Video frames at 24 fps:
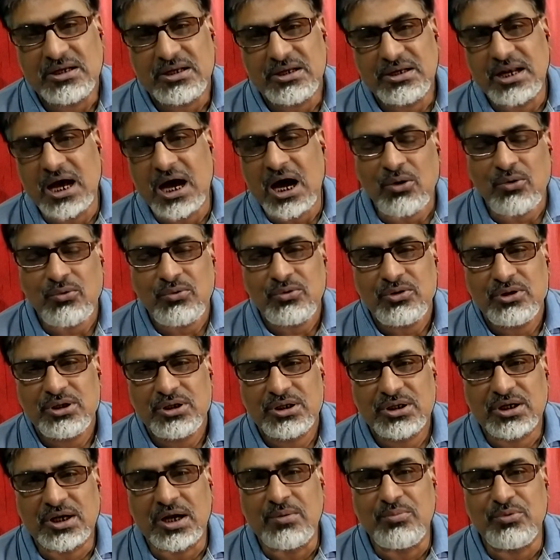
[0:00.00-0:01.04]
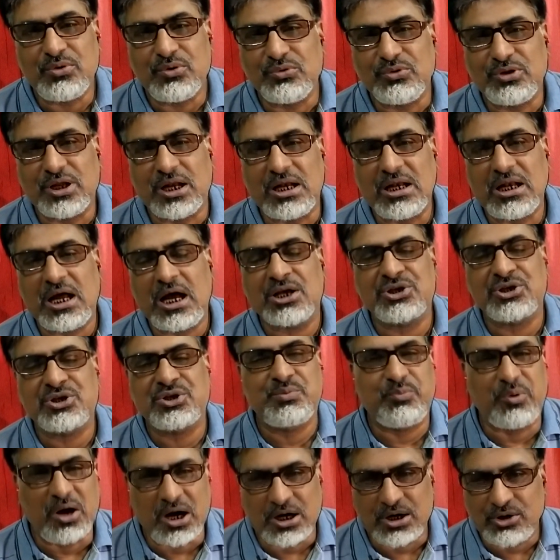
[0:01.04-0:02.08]
Now come to the
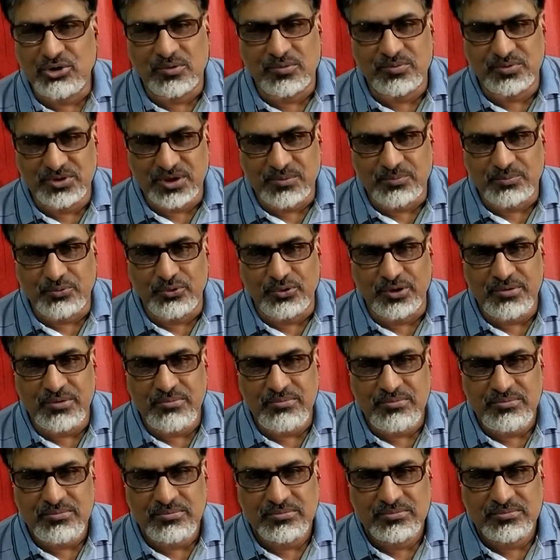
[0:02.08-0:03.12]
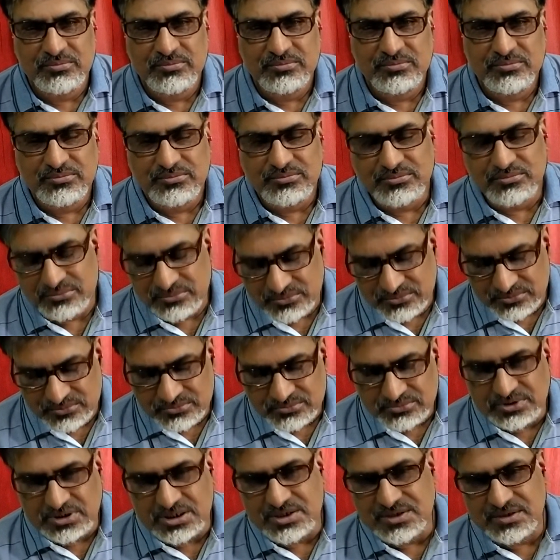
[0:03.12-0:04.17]
last part of the poem,
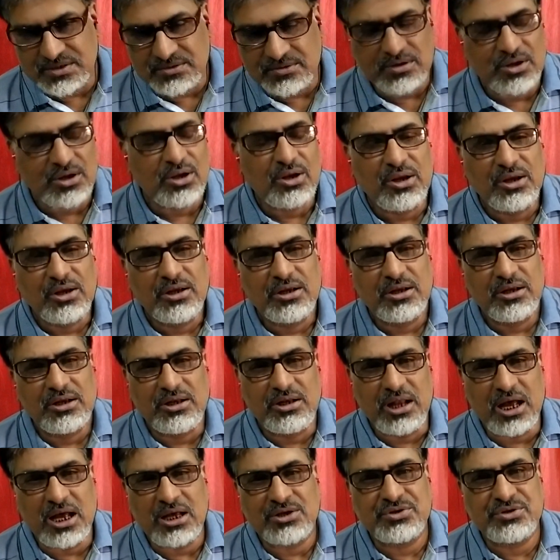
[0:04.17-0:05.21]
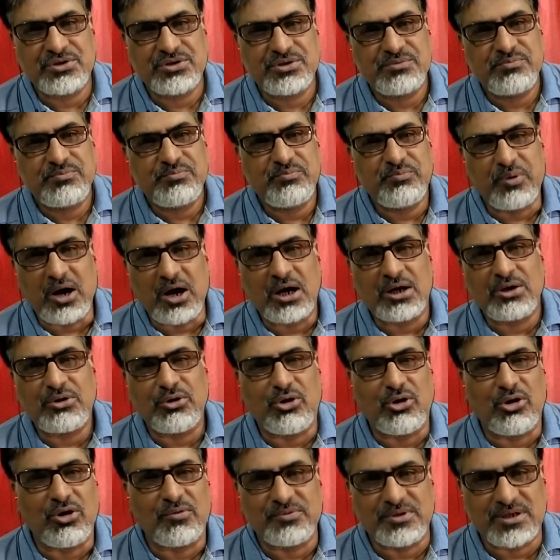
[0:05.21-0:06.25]
the last part
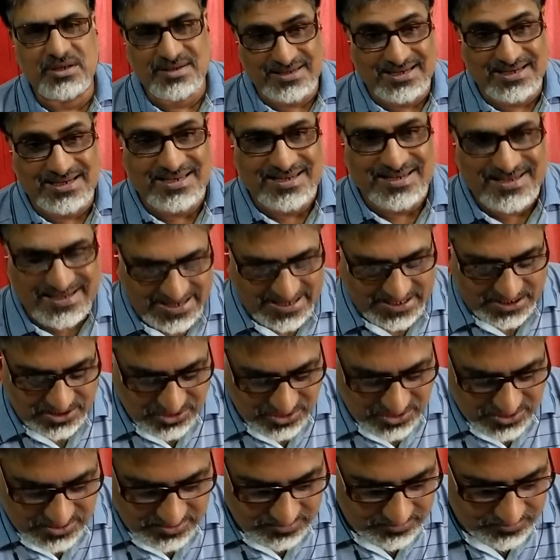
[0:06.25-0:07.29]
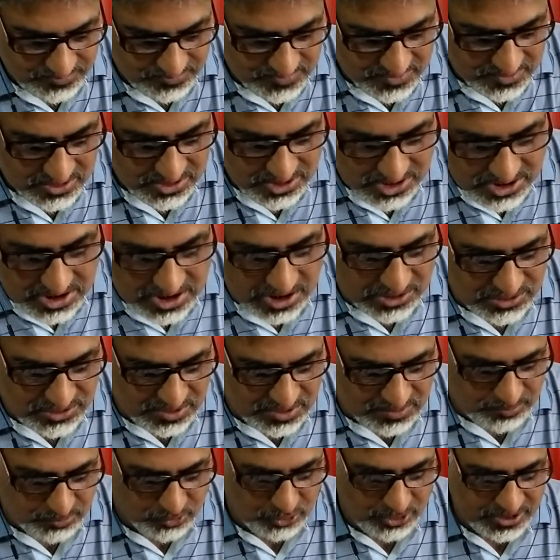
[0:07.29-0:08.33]
of the sestate. Here
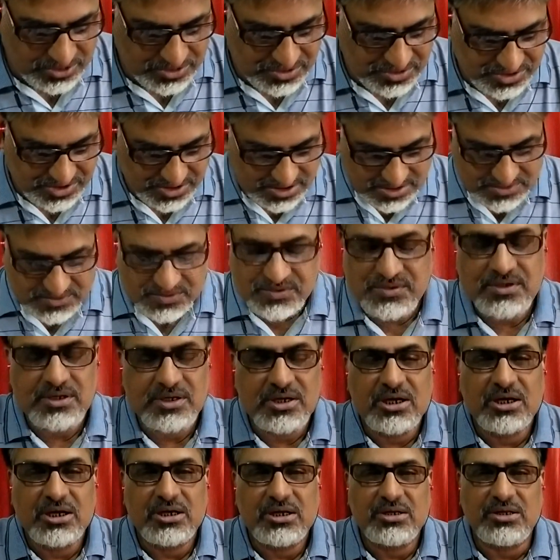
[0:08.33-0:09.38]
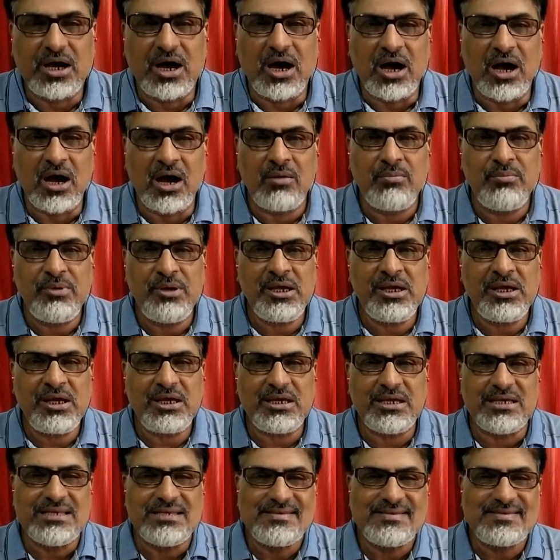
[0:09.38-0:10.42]
the poet says, the humming
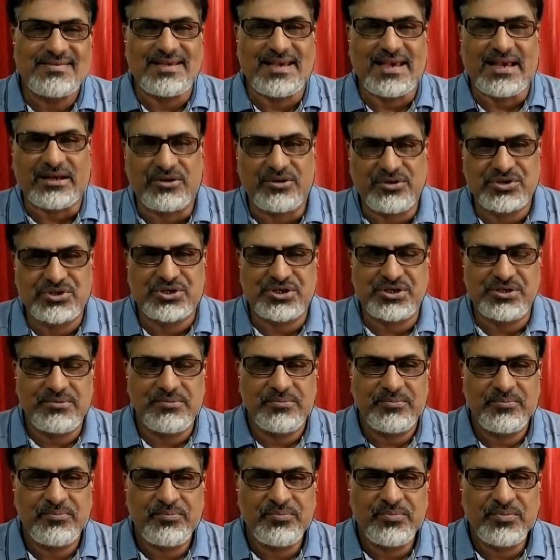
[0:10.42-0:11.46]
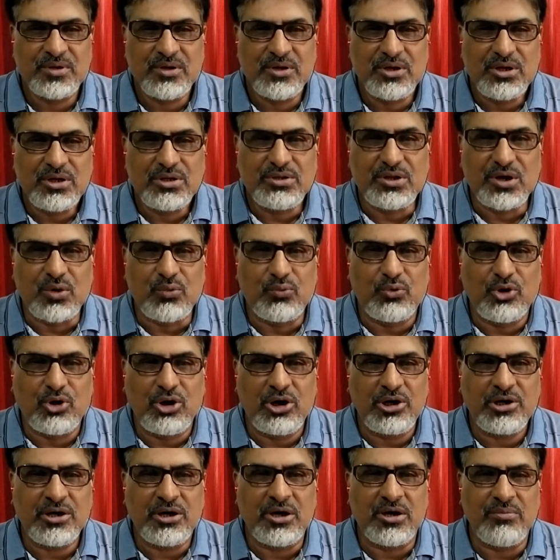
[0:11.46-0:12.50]
insects. The
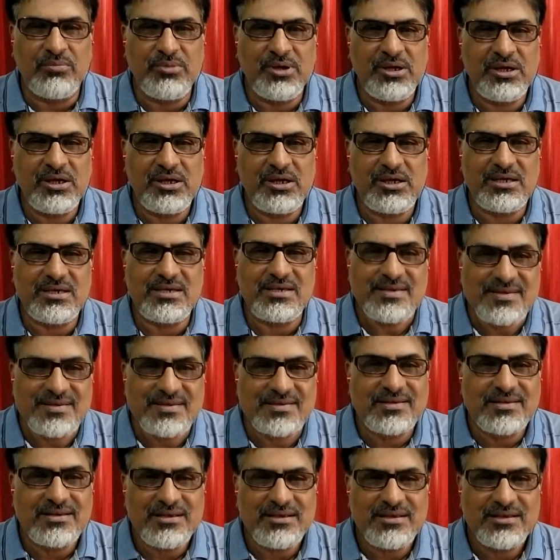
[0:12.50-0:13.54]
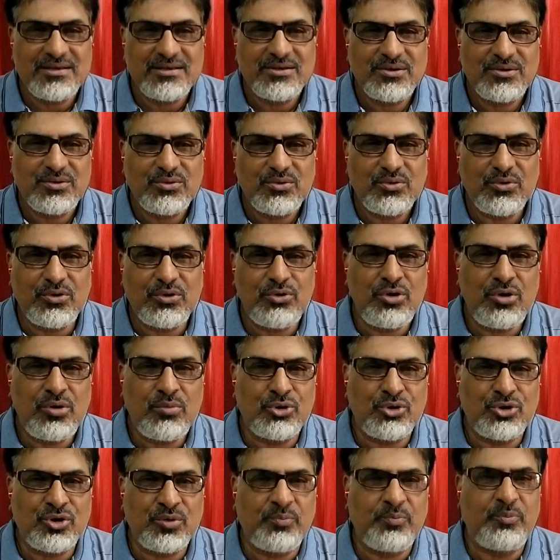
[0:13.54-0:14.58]
word humming is
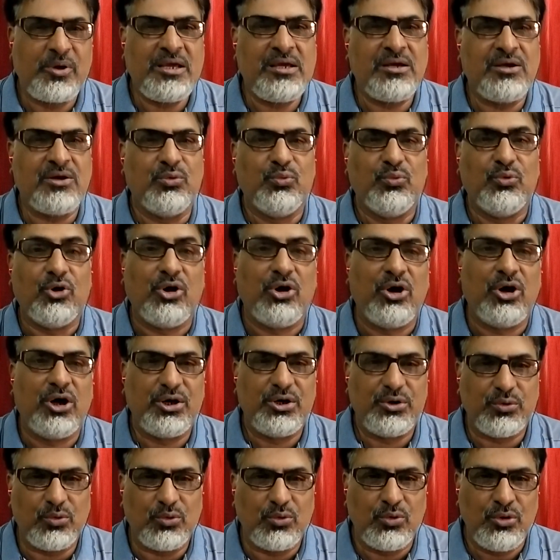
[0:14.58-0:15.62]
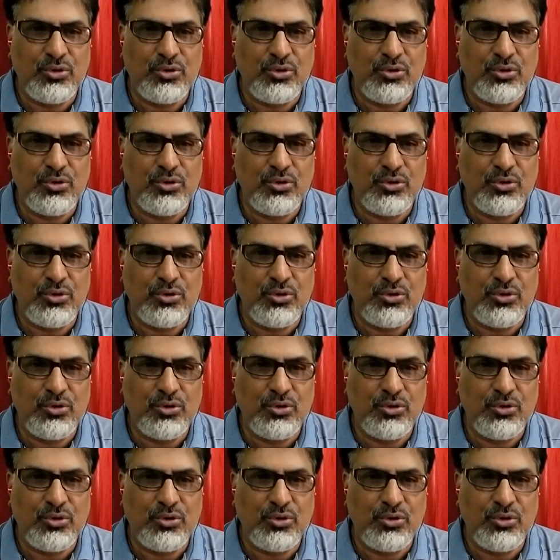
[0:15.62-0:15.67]
onomatopoeic word.